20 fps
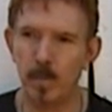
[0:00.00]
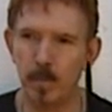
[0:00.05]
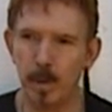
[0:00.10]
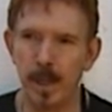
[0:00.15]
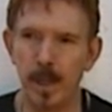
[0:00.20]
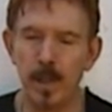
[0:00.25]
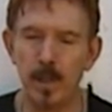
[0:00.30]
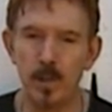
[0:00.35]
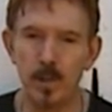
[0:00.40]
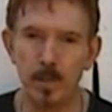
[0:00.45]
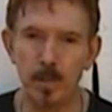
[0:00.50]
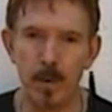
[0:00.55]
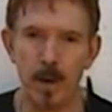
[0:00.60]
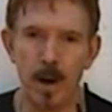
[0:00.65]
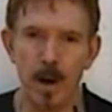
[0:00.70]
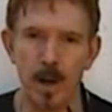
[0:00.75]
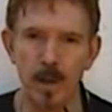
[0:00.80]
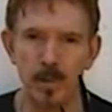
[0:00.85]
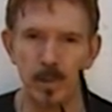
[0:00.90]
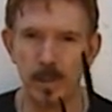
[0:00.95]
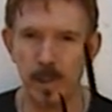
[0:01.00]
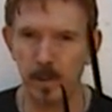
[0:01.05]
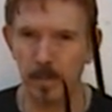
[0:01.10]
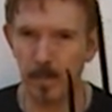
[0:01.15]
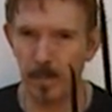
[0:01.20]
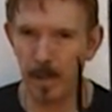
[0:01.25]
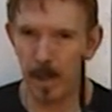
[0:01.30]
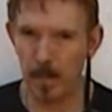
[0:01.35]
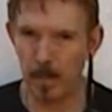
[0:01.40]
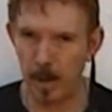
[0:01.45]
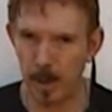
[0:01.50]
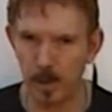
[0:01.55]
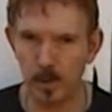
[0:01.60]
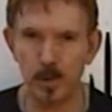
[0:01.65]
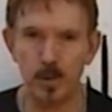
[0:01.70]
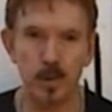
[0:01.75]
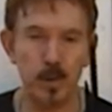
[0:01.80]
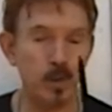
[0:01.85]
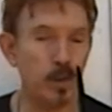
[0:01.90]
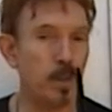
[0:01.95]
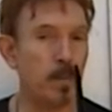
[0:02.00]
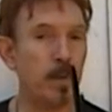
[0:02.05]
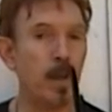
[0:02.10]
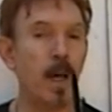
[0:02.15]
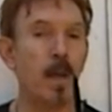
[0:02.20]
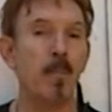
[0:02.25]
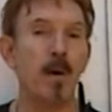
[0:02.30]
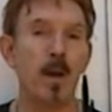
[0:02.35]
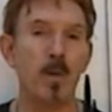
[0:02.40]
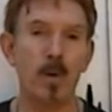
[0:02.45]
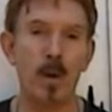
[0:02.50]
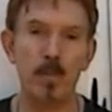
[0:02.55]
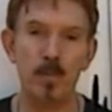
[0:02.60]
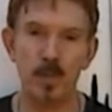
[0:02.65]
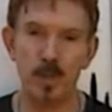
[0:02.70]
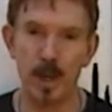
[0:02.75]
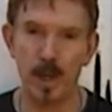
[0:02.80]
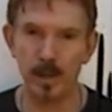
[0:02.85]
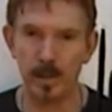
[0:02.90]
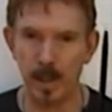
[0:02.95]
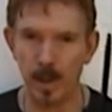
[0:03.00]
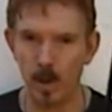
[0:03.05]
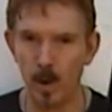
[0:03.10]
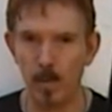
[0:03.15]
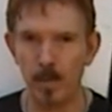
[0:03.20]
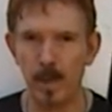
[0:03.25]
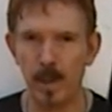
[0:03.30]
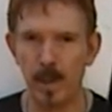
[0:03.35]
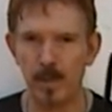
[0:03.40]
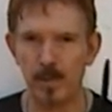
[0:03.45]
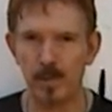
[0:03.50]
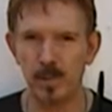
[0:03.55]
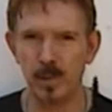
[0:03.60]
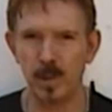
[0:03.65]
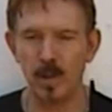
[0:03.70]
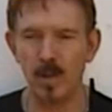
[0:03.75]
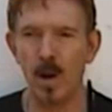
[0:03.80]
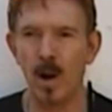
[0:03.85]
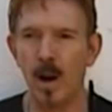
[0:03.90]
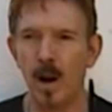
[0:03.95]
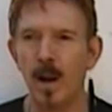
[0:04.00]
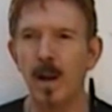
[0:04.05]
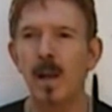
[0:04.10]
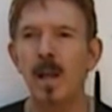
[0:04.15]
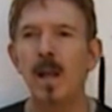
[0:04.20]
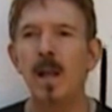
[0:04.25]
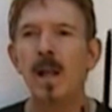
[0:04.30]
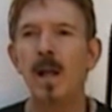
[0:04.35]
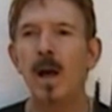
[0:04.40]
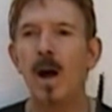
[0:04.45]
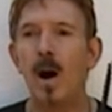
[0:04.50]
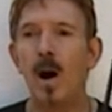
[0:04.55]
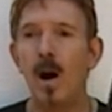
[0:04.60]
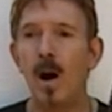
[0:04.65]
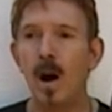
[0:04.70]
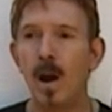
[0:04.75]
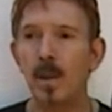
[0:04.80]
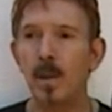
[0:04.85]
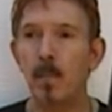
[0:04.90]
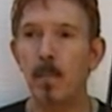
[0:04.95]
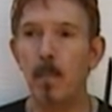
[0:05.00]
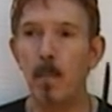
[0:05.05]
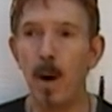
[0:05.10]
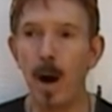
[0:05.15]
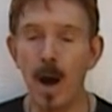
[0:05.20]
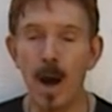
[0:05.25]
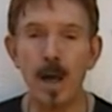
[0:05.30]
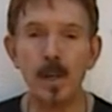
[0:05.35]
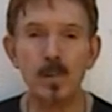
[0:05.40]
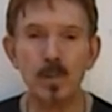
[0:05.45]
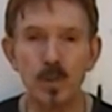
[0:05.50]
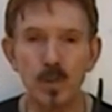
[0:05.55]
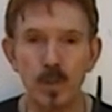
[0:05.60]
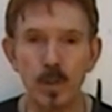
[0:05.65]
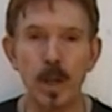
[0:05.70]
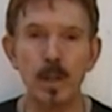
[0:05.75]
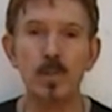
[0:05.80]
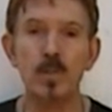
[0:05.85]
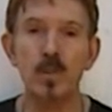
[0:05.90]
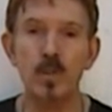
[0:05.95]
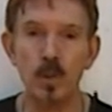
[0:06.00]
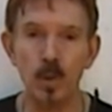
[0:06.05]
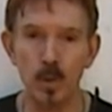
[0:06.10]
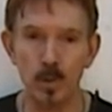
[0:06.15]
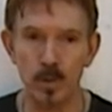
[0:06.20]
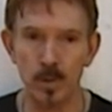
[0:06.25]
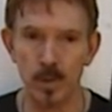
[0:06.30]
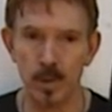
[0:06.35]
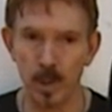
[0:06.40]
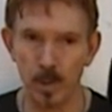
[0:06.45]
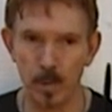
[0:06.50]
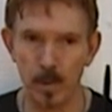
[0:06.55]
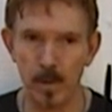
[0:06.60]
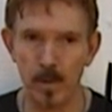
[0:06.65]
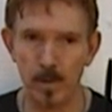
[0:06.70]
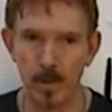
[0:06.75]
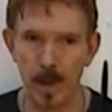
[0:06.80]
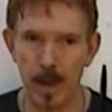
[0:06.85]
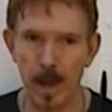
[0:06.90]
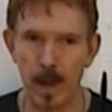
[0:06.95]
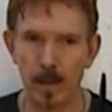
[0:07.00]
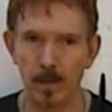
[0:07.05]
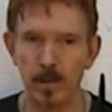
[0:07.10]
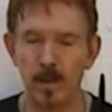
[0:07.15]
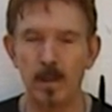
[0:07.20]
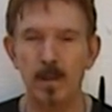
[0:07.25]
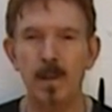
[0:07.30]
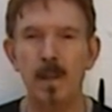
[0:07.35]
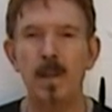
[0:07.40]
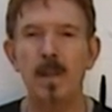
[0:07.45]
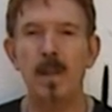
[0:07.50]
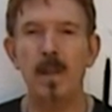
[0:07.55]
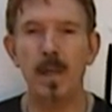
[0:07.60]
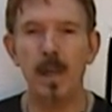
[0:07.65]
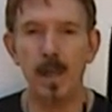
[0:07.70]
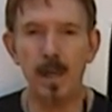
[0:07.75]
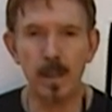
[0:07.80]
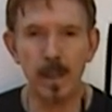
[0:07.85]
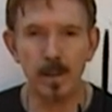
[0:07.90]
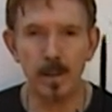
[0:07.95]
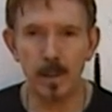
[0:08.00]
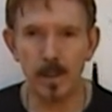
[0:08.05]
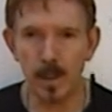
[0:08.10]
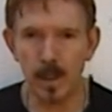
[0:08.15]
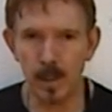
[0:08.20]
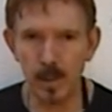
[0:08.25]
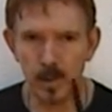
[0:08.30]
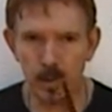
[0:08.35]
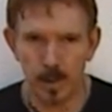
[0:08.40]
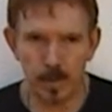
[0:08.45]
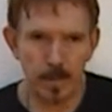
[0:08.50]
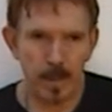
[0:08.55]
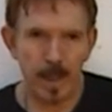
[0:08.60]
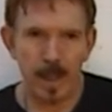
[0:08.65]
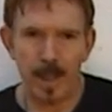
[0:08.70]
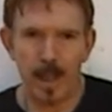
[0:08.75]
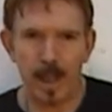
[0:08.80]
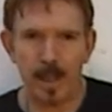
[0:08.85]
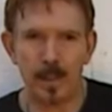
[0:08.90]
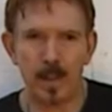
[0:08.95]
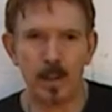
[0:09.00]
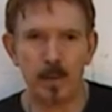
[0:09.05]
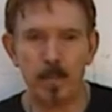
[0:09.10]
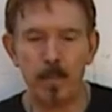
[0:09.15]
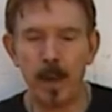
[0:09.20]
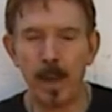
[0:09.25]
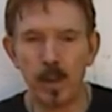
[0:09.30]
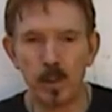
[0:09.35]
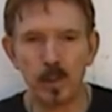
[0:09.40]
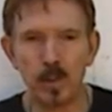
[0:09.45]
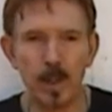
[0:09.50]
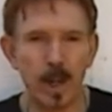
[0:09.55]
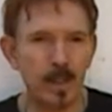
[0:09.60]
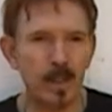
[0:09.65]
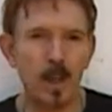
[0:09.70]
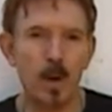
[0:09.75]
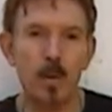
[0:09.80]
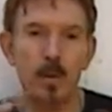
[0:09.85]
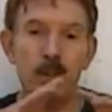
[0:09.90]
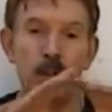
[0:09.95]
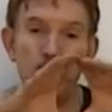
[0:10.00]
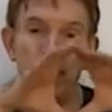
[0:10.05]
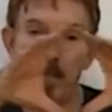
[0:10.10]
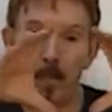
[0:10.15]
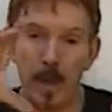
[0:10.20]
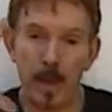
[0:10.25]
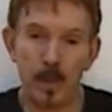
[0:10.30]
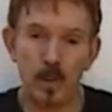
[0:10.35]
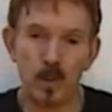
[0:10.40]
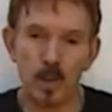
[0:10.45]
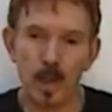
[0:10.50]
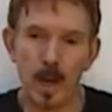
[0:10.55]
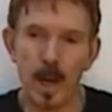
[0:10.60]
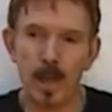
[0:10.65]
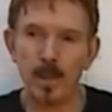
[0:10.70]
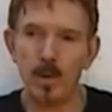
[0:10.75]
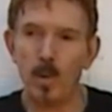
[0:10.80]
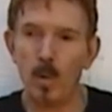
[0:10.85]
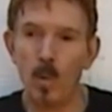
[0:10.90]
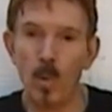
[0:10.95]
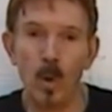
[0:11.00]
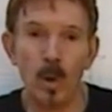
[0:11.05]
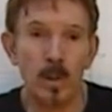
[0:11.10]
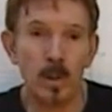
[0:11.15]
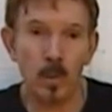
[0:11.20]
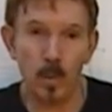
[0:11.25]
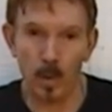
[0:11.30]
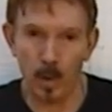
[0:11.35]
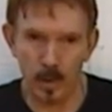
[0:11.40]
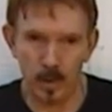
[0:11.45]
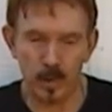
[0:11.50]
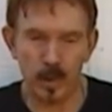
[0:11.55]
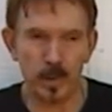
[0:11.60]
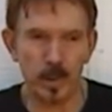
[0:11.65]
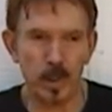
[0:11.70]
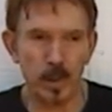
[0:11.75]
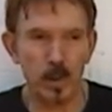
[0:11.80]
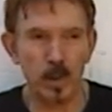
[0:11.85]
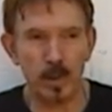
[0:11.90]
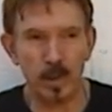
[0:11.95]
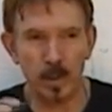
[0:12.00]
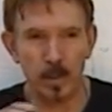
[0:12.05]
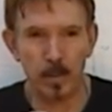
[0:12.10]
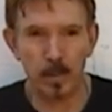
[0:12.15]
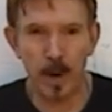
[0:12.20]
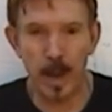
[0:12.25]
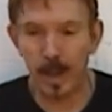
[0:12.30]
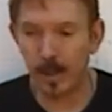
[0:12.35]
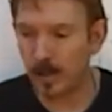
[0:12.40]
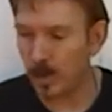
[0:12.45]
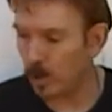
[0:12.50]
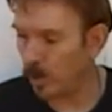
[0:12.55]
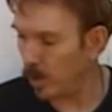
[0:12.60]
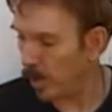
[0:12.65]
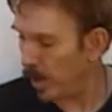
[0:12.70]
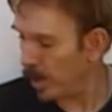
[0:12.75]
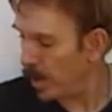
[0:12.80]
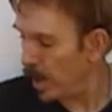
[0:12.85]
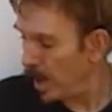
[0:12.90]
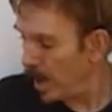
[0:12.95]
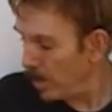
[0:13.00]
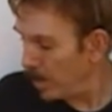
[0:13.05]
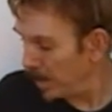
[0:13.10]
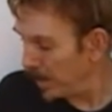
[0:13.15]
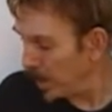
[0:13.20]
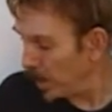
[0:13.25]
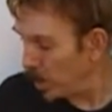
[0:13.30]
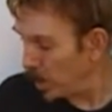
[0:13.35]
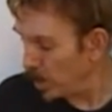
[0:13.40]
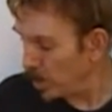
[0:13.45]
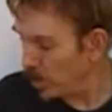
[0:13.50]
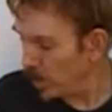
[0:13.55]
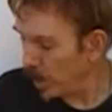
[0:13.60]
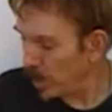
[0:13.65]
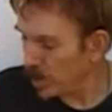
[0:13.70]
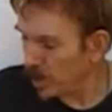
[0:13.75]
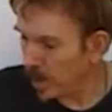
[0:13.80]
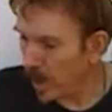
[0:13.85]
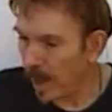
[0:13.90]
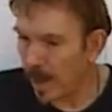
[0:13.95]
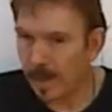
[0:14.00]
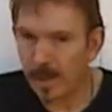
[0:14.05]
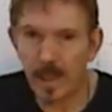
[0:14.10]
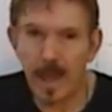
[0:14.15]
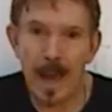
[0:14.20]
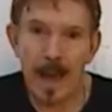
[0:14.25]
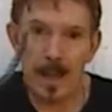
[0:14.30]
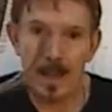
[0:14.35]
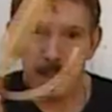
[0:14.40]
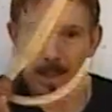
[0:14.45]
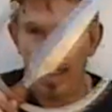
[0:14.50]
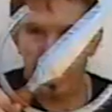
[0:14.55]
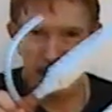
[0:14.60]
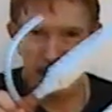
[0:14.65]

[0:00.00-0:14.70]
bladed jabangs, and pictures used to be on my website, and I hope they still are the moust jut students that we found in Indonesia, and they're pictured on there with these big giant wooden ones that they're using to practice with, but they look just like that.